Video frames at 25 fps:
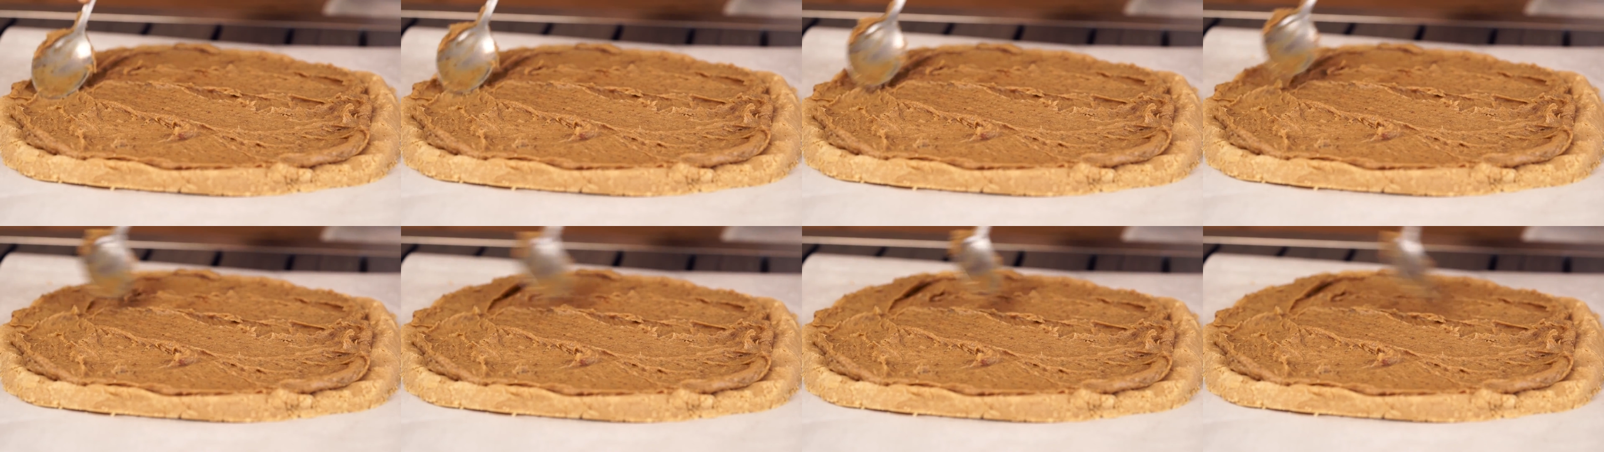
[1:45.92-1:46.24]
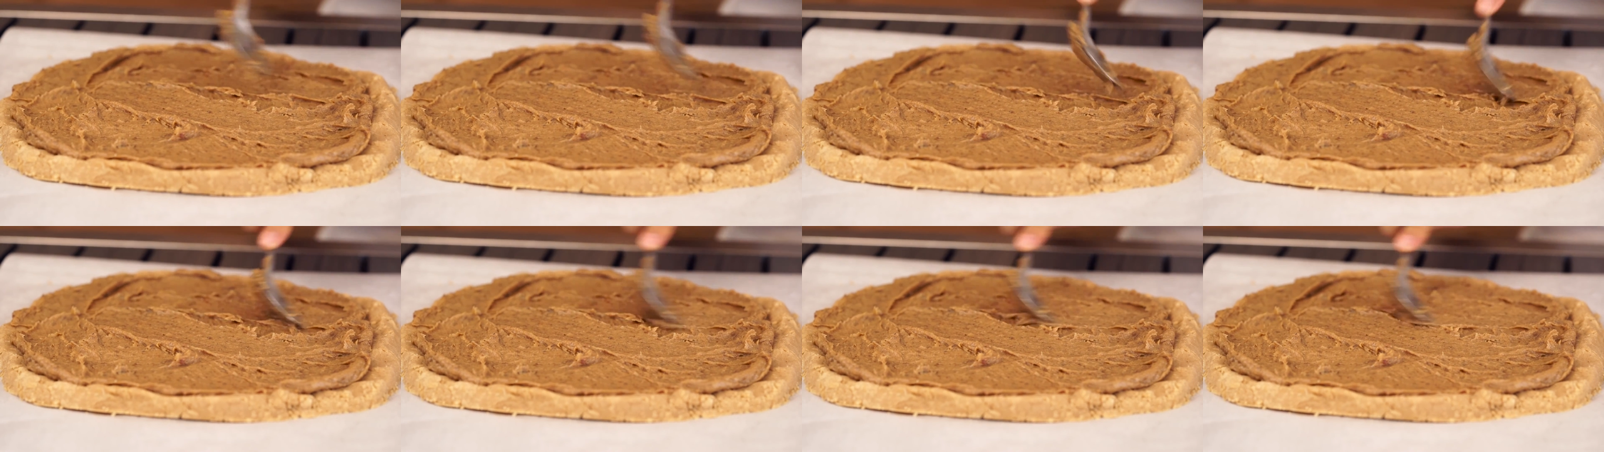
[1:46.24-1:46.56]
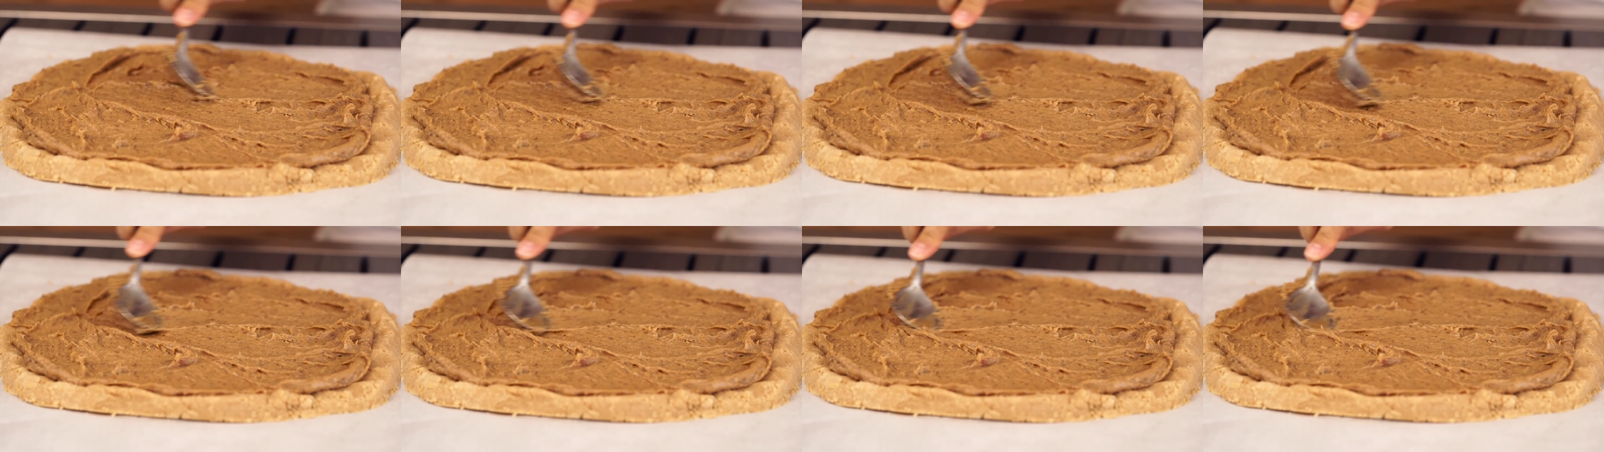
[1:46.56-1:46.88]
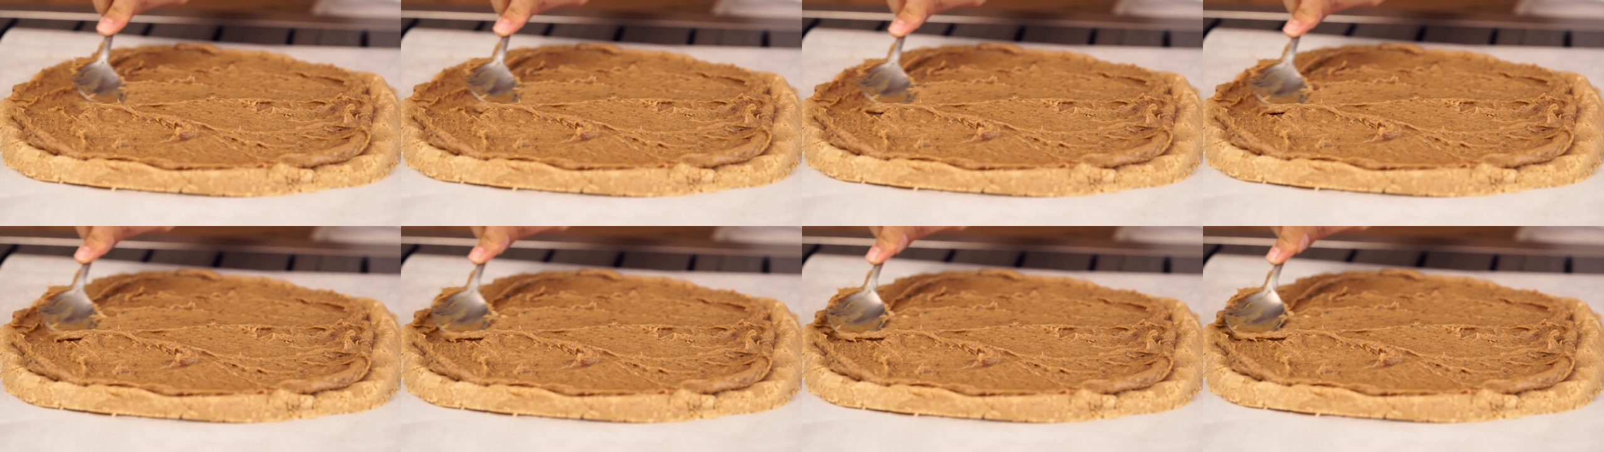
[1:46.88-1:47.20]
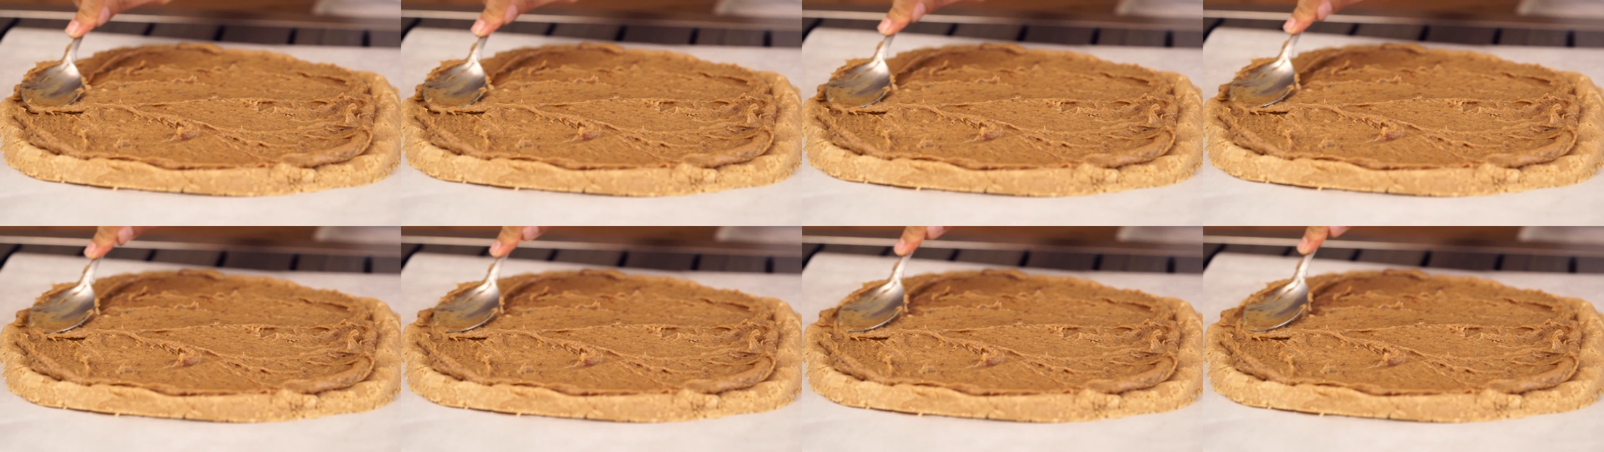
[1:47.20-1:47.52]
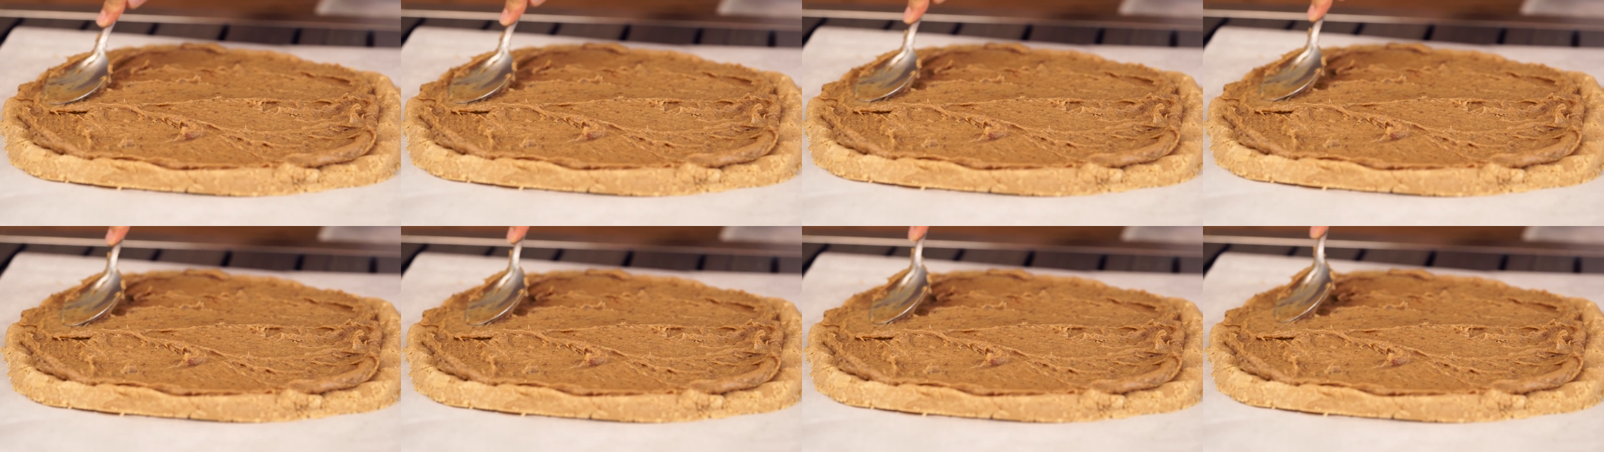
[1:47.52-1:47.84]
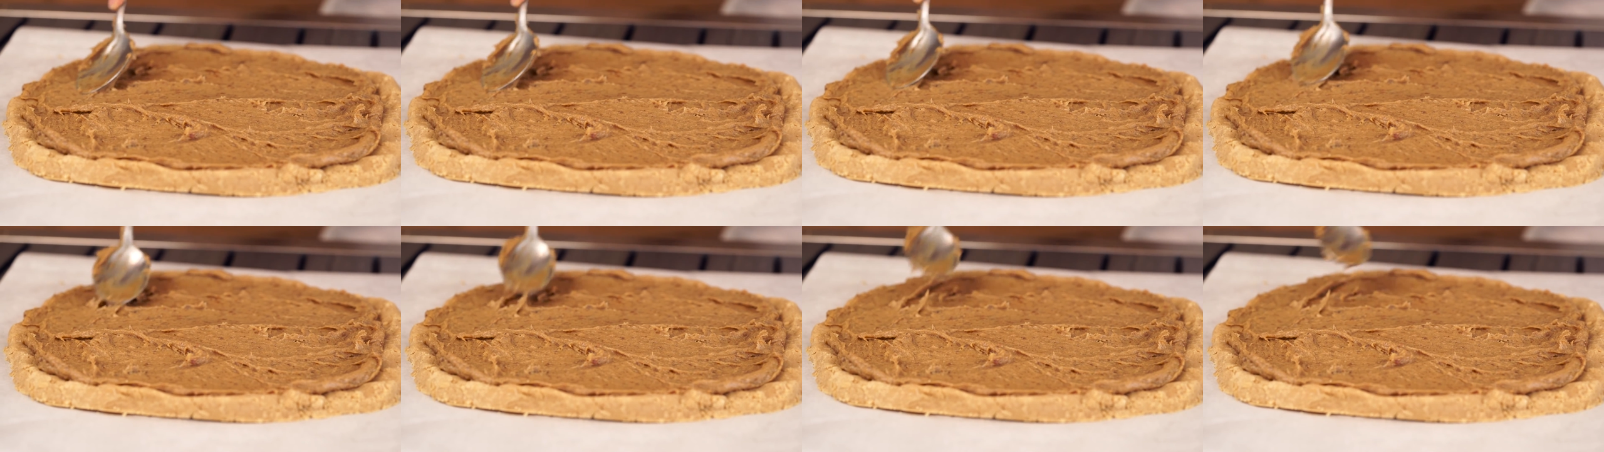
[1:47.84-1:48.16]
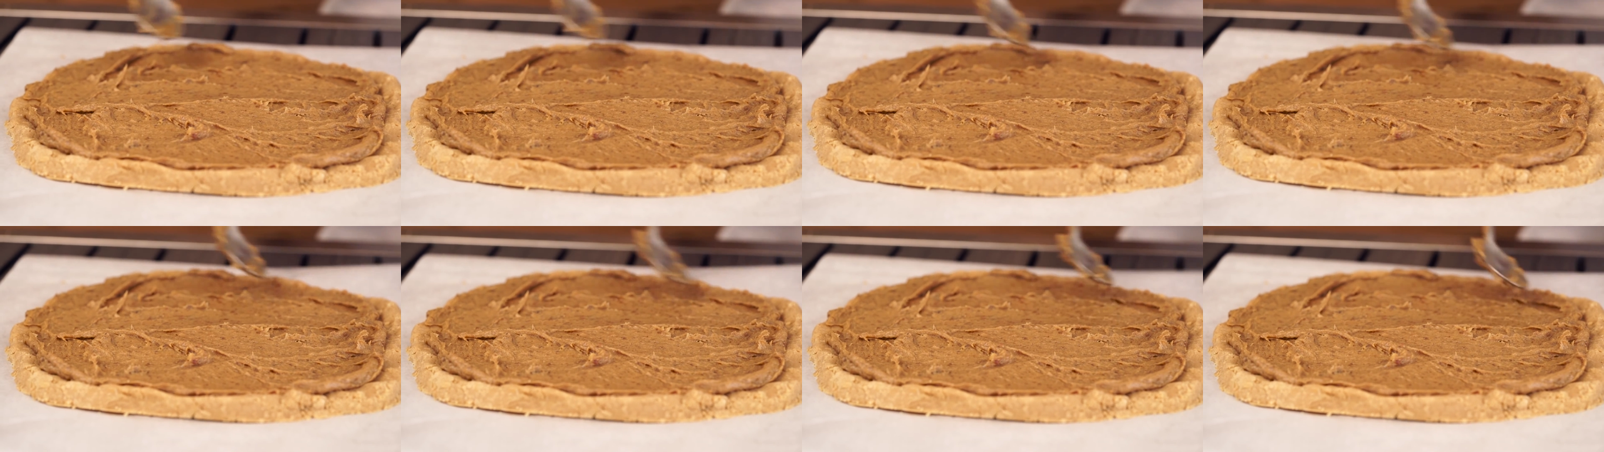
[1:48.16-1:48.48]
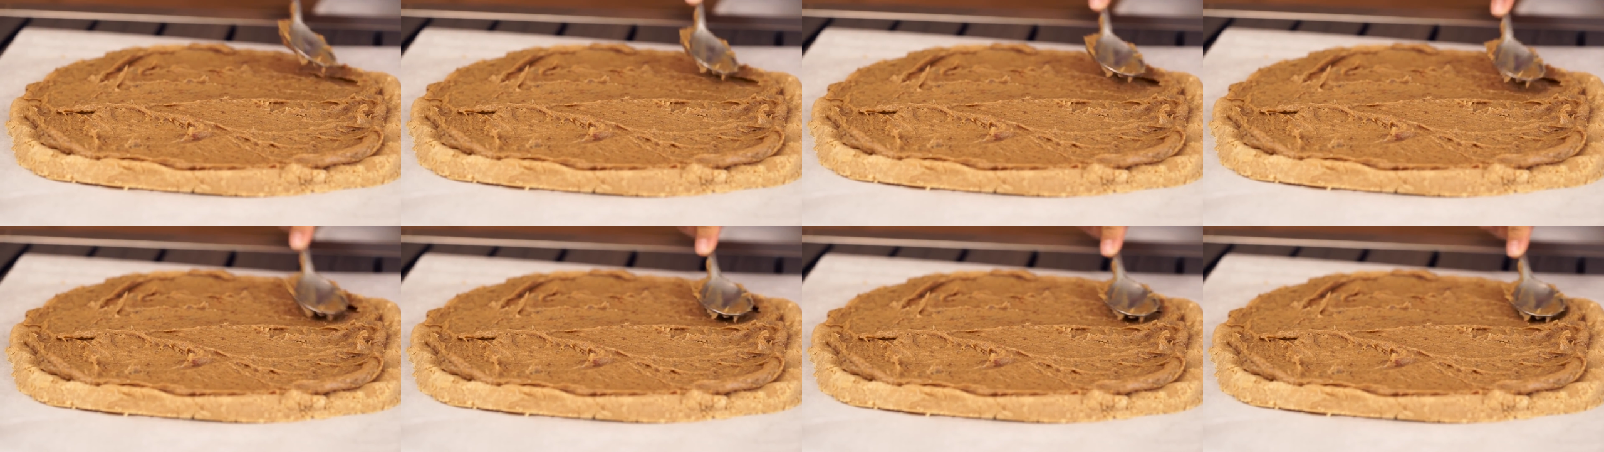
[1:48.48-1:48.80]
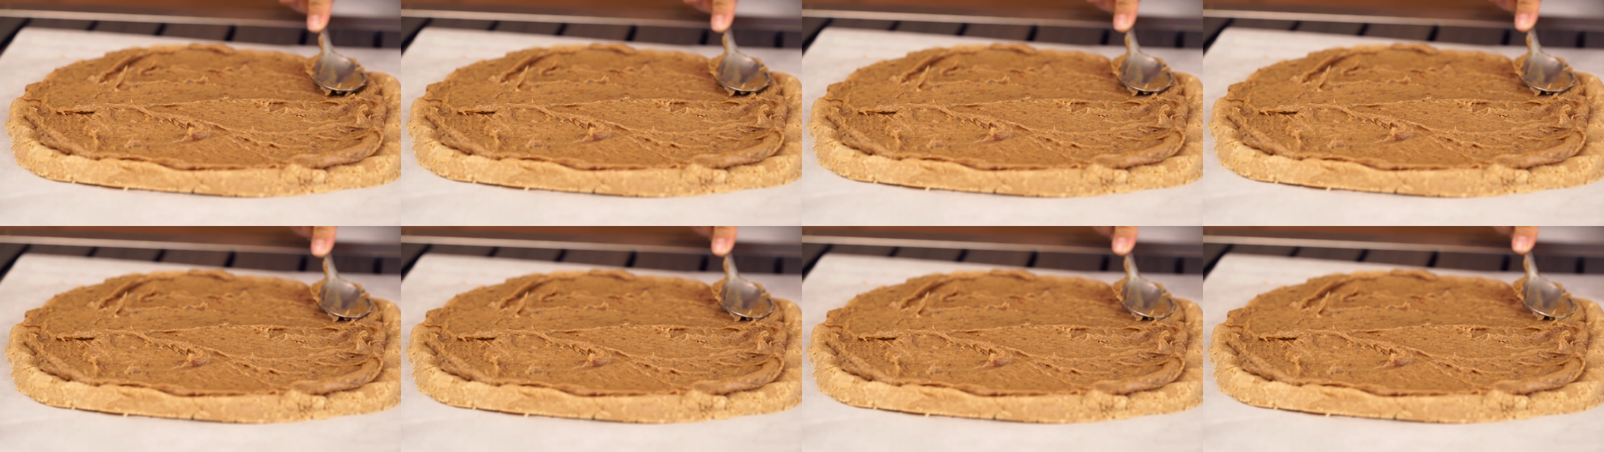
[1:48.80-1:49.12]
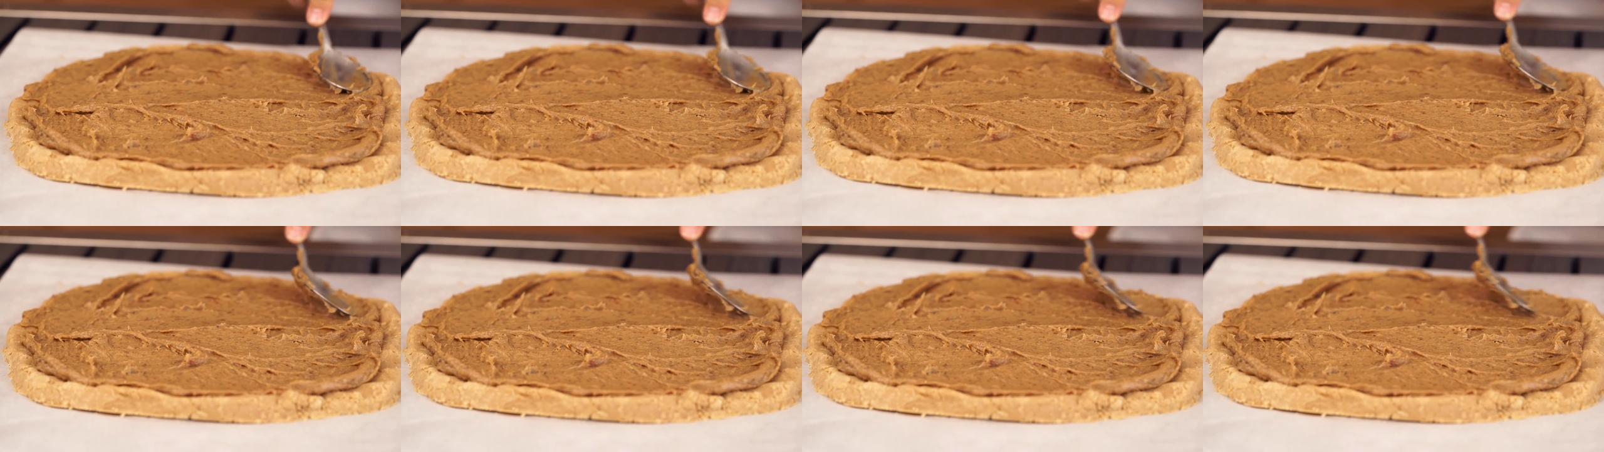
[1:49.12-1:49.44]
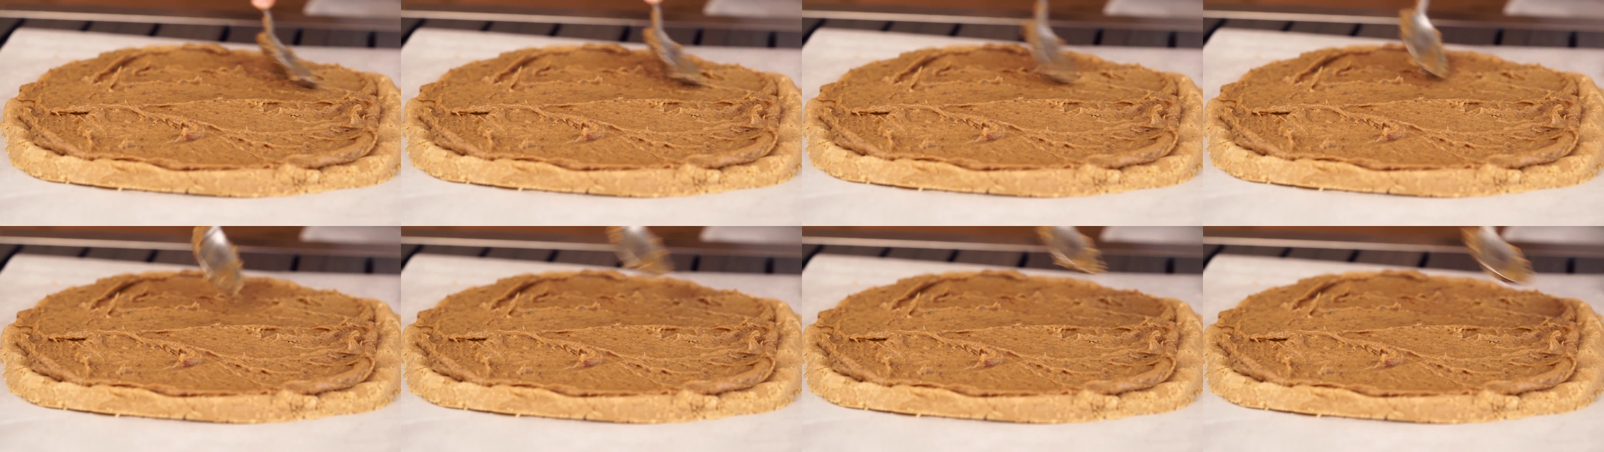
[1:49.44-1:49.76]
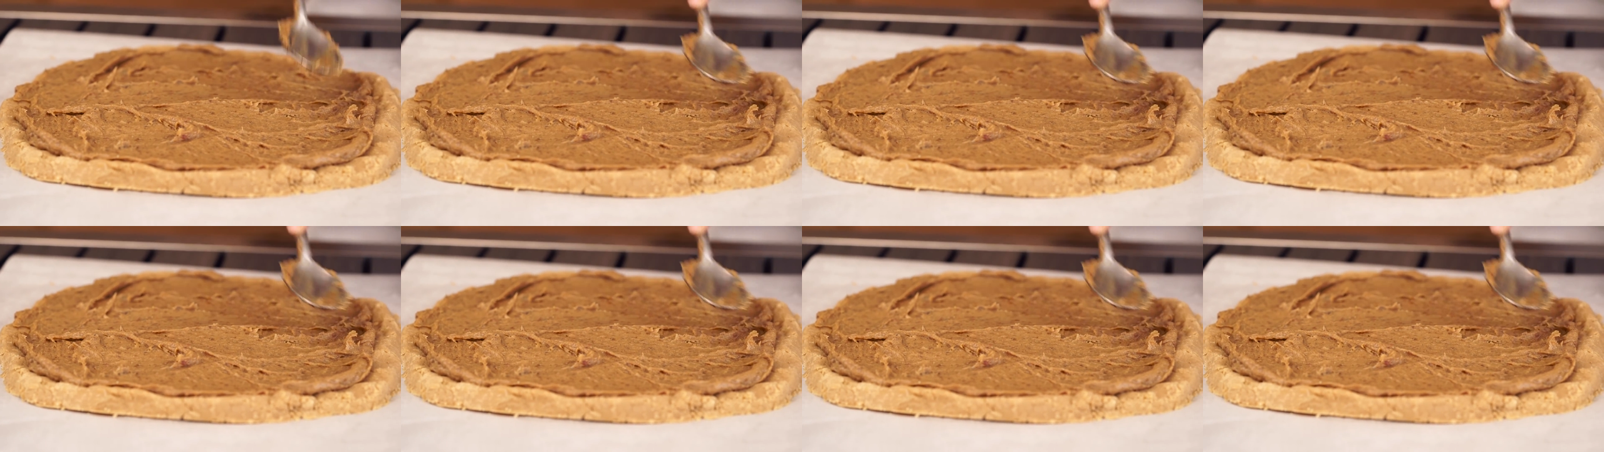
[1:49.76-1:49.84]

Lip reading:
[unreadable: no face in view]